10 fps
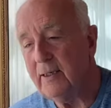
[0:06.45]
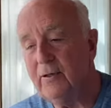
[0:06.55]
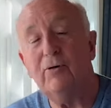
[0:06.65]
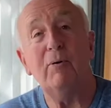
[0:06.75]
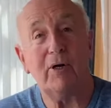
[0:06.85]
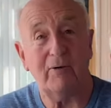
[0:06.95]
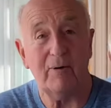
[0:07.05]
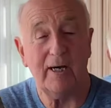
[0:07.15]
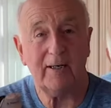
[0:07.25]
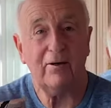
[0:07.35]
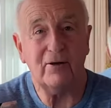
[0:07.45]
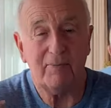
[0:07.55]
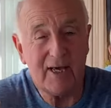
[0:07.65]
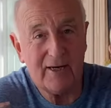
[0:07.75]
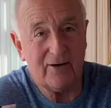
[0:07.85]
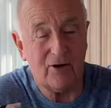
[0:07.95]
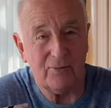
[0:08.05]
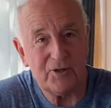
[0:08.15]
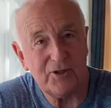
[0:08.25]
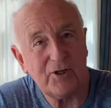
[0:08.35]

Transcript: new book of mine called A Man at Arms.